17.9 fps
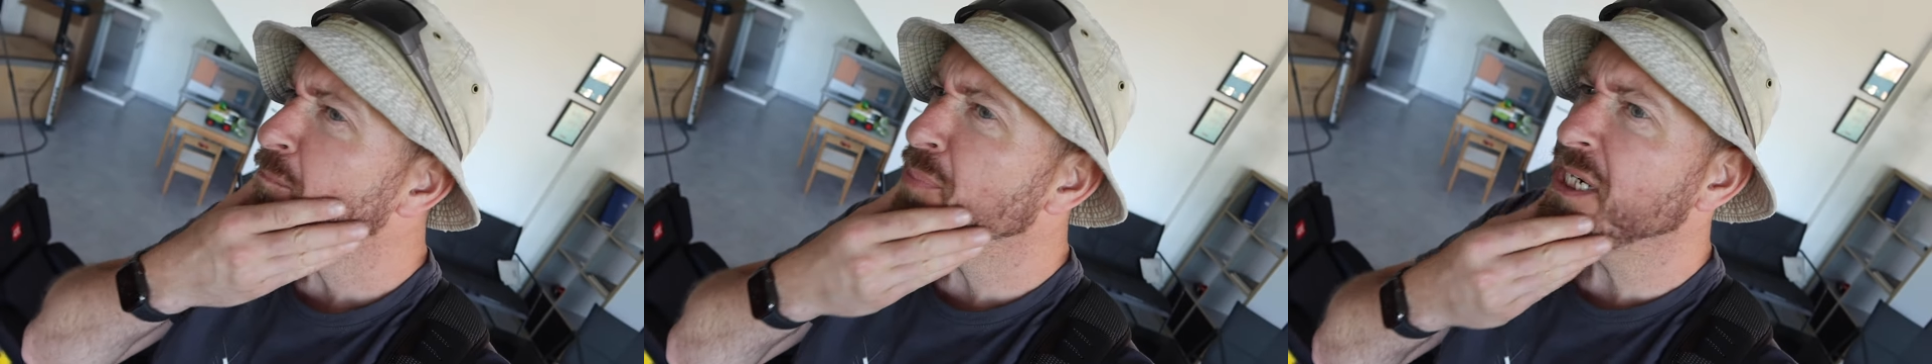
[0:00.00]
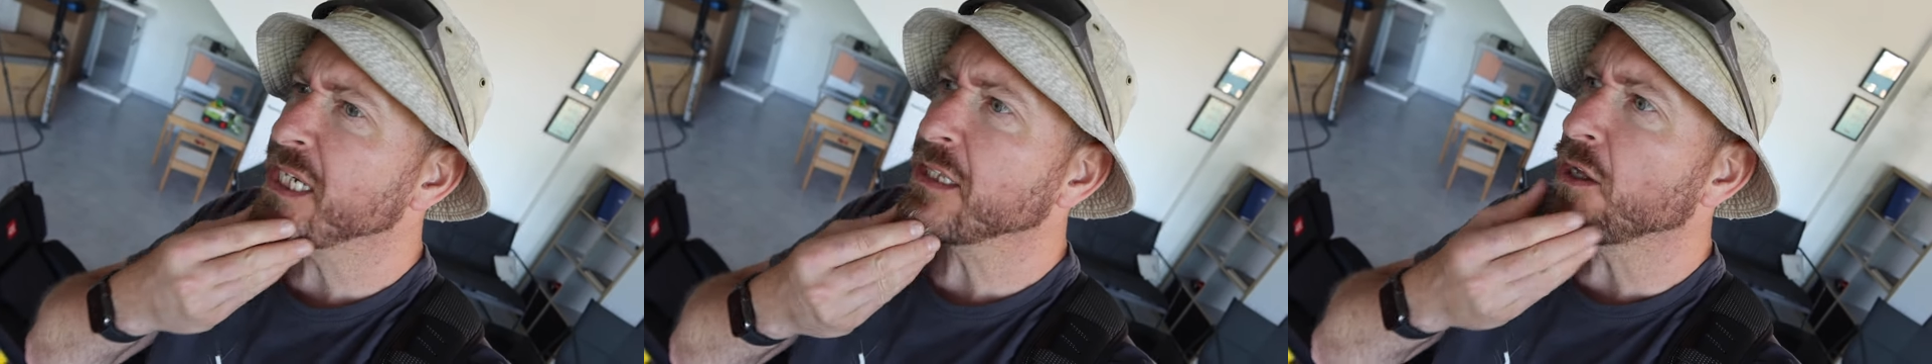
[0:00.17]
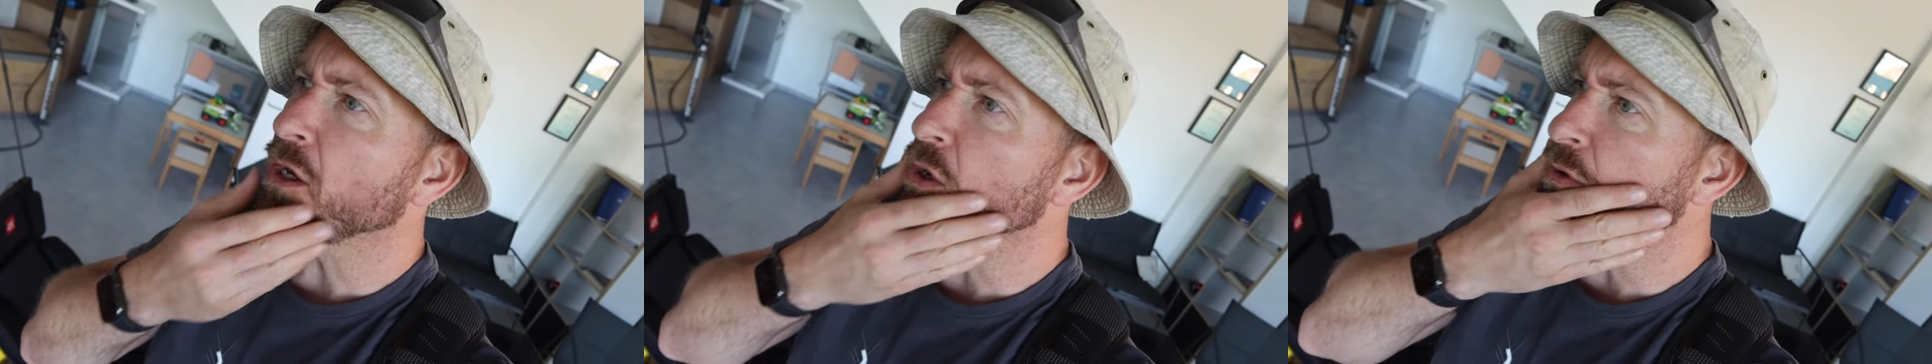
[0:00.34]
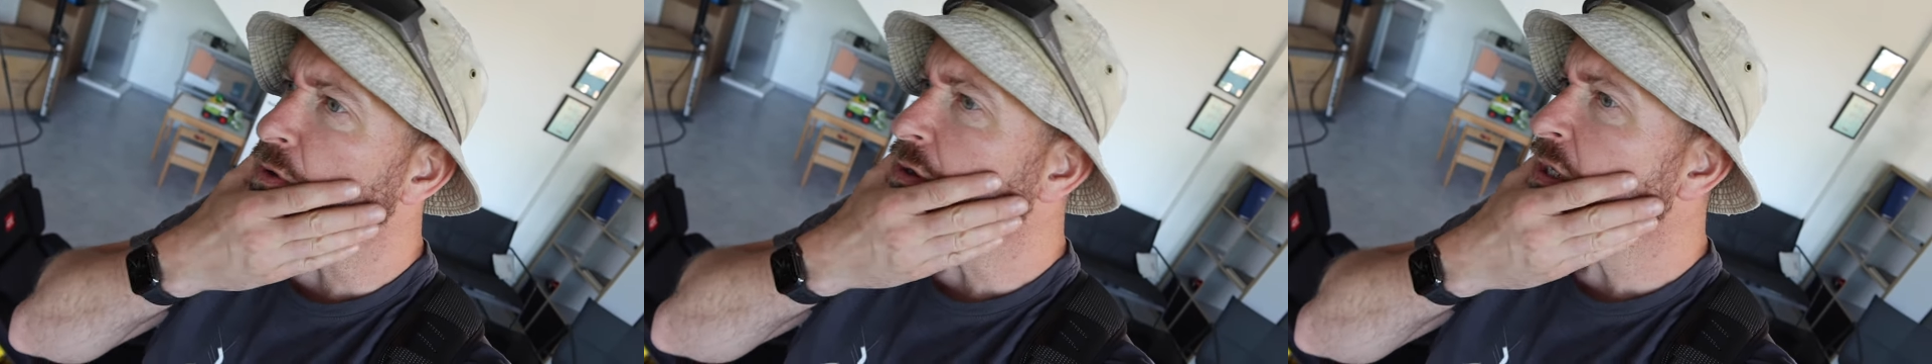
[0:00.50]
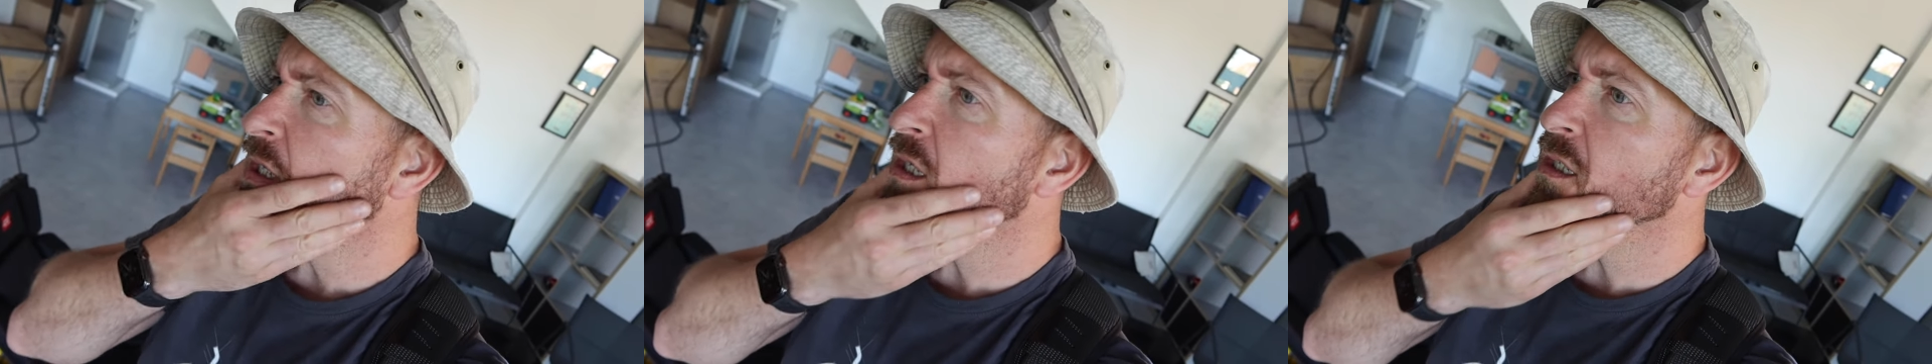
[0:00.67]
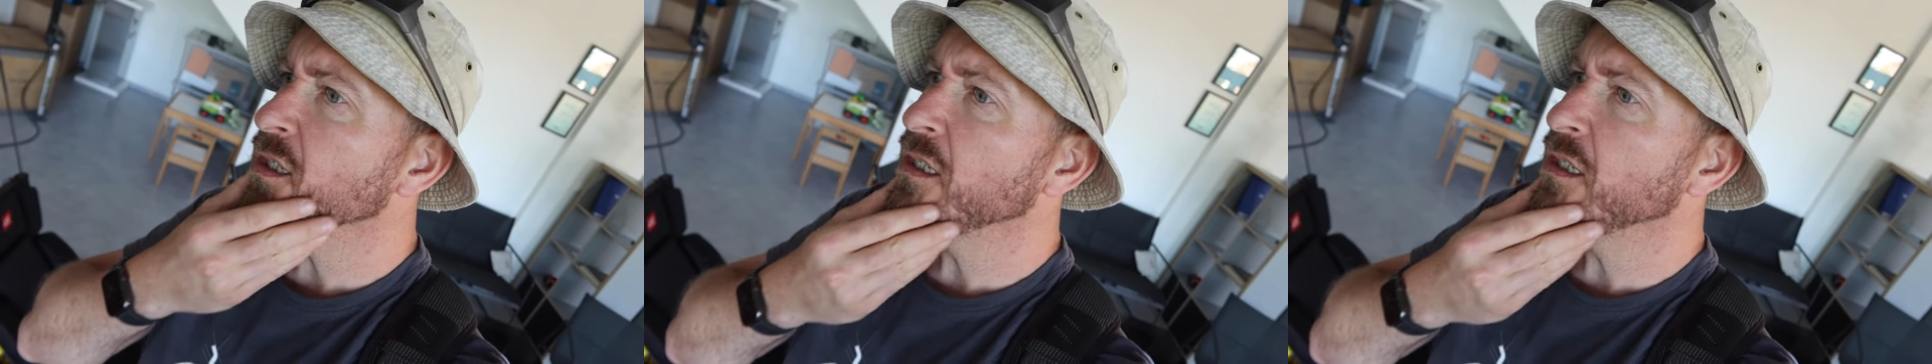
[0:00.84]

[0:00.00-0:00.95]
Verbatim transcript: pillow